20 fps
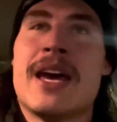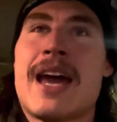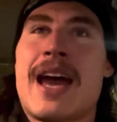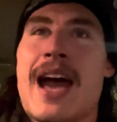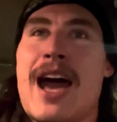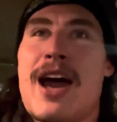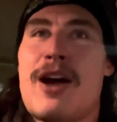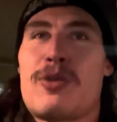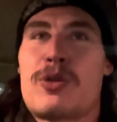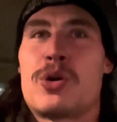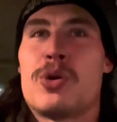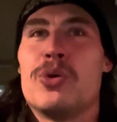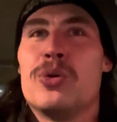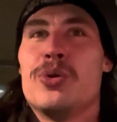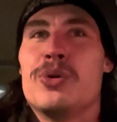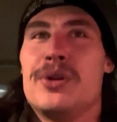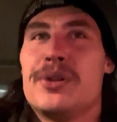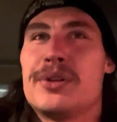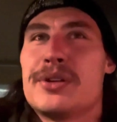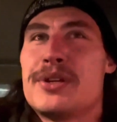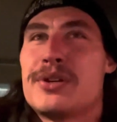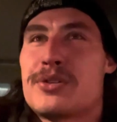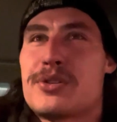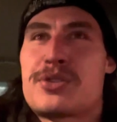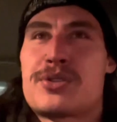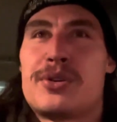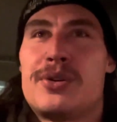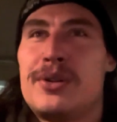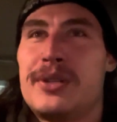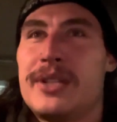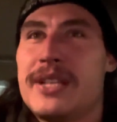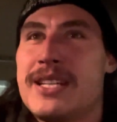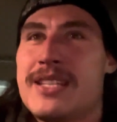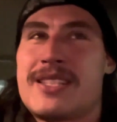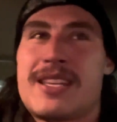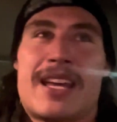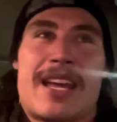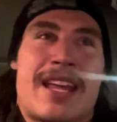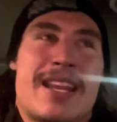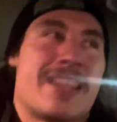how cool your soul is
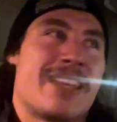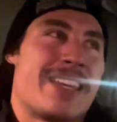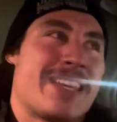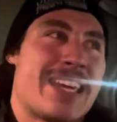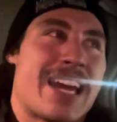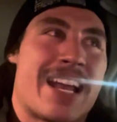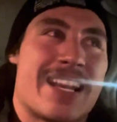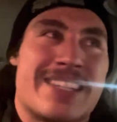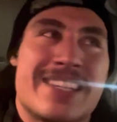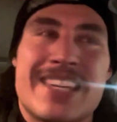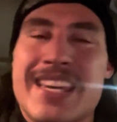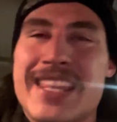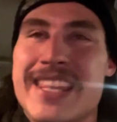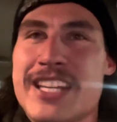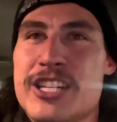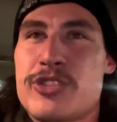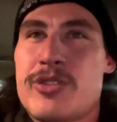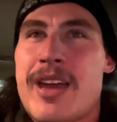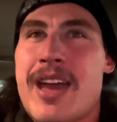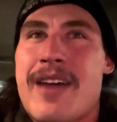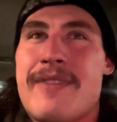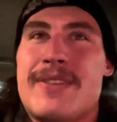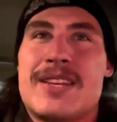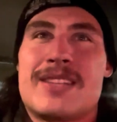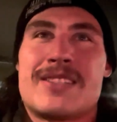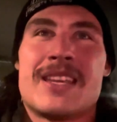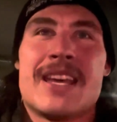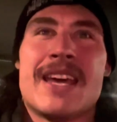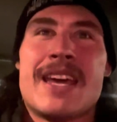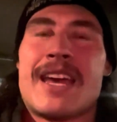and the idea that you have is,